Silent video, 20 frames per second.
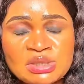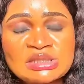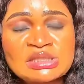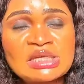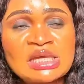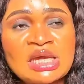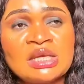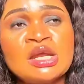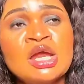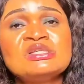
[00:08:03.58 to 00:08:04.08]

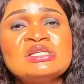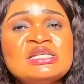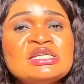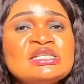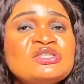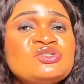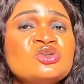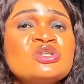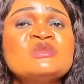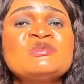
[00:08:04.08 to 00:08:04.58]
skin.
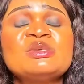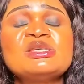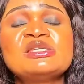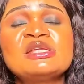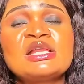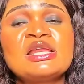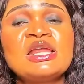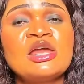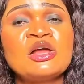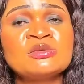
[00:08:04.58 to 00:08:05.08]
This just
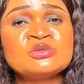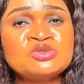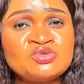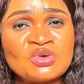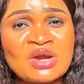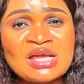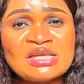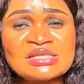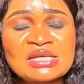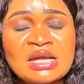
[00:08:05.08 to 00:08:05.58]
basically helps
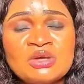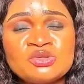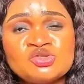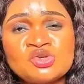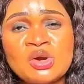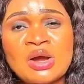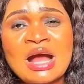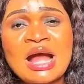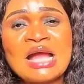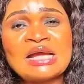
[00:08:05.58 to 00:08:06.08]
dries out
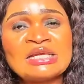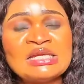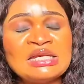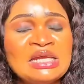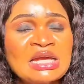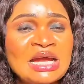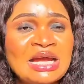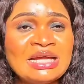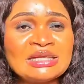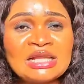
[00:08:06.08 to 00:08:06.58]
your
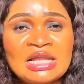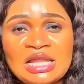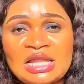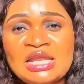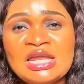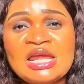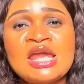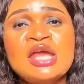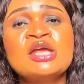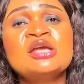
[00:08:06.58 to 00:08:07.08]
acne and
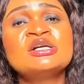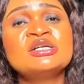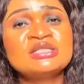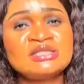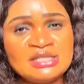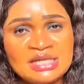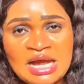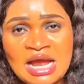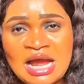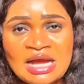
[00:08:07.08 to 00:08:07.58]
clear
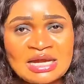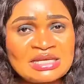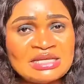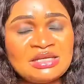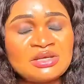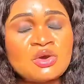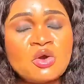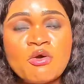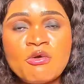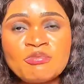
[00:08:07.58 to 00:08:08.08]
the
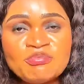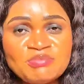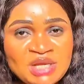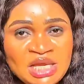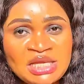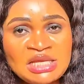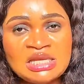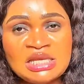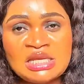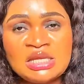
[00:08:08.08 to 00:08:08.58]
acne
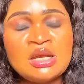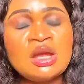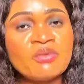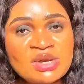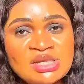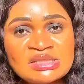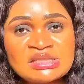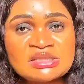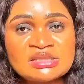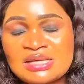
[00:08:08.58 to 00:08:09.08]
completely
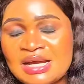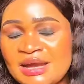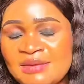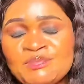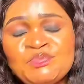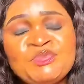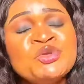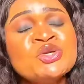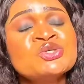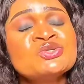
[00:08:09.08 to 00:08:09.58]
with
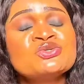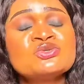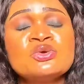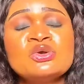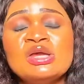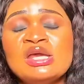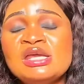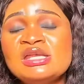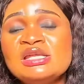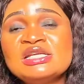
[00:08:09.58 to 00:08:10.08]
time.
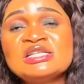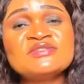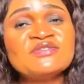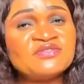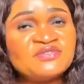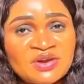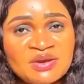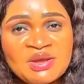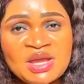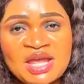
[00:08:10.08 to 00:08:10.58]
So it is
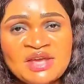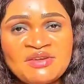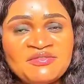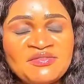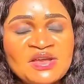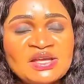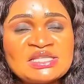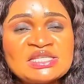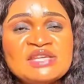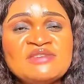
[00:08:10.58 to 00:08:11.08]
very
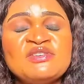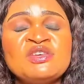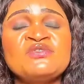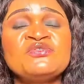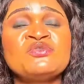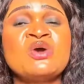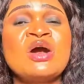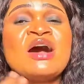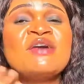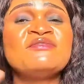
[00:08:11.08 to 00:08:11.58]
effective. If
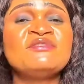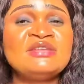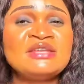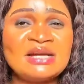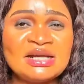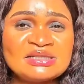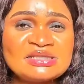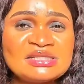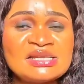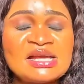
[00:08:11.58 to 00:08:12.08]
you have
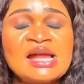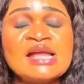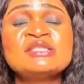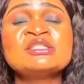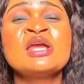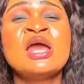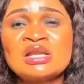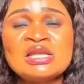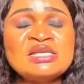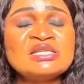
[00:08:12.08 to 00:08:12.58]
dark ties,
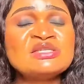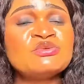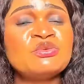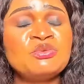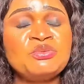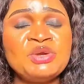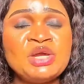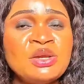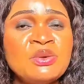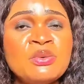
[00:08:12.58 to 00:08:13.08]
cleans
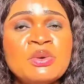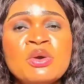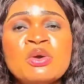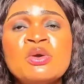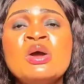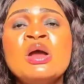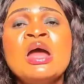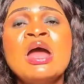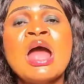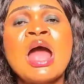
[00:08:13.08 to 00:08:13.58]
really
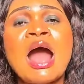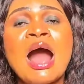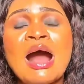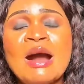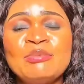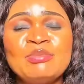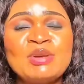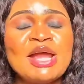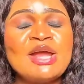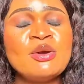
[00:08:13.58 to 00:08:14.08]
well.
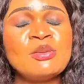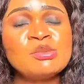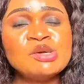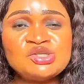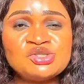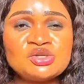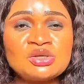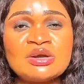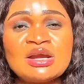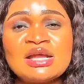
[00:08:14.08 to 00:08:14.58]
Apply your
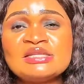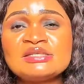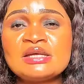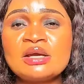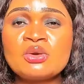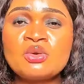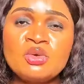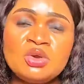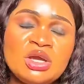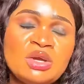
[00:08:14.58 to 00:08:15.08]

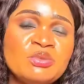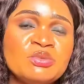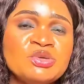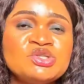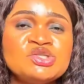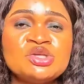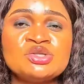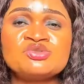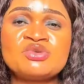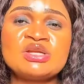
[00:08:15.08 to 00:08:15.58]
moisturizer, go in
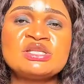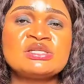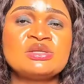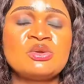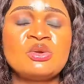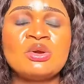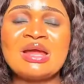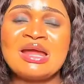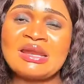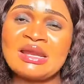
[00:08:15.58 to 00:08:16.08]
with your
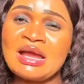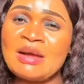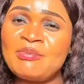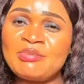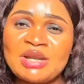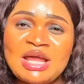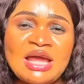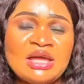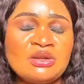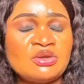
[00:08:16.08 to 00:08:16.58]
Tretinoin, and
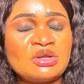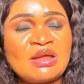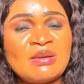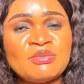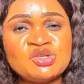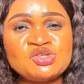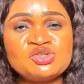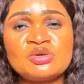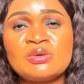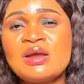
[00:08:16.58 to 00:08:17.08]
apply another
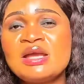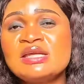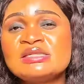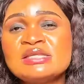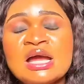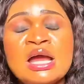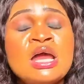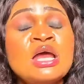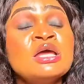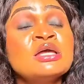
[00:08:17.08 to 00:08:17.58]

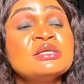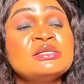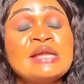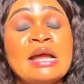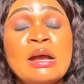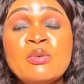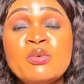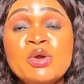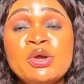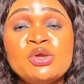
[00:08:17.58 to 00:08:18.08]
moisturizer.
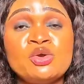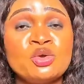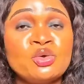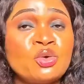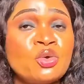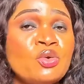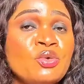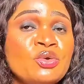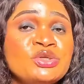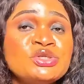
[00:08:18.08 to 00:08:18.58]
That way you're
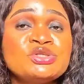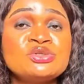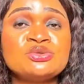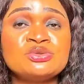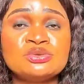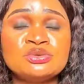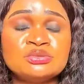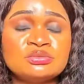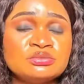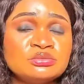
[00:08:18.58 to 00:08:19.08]
not going
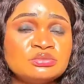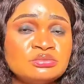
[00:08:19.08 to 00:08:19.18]
to